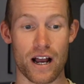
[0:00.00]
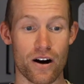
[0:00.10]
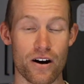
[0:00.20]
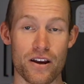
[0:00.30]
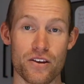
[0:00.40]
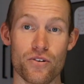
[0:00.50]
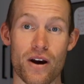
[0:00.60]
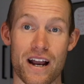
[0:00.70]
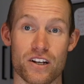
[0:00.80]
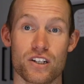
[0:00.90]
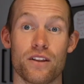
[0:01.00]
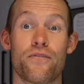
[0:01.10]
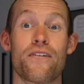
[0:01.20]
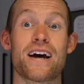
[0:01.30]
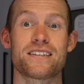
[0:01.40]
are you actually
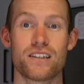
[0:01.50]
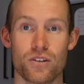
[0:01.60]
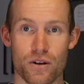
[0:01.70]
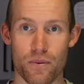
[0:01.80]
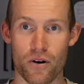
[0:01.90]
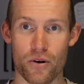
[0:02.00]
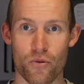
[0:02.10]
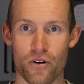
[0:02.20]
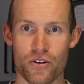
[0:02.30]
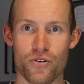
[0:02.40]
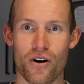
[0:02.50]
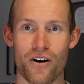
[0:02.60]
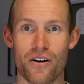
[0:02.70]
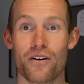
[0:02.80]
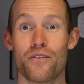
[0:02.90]
fasted to the point where you
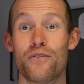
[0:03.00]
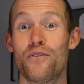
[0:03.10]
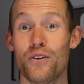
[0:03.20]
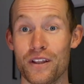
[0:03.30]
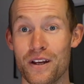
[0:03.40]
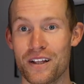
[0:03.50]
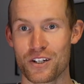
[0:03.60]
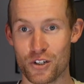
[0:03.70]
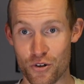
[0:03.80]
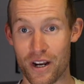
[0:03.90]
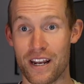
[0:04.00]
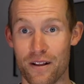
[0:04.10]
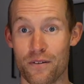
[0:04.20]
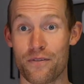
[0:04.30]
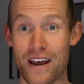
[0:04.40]
are fully
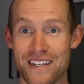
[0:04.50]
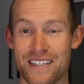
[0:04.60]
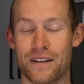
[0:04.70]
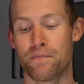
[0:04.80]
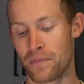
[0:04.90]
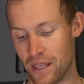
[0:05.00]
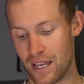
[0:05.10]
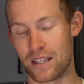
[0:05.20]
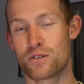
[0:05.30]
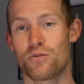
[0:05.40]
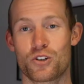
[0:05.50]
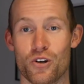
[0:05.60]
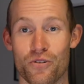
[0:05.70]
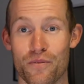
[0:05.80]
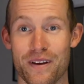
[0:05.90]
training fasted? And this will show
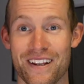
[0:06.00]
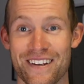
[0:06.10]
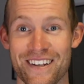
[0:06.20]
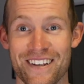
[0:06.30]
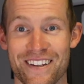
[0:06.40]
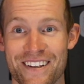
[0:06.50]
you immediately.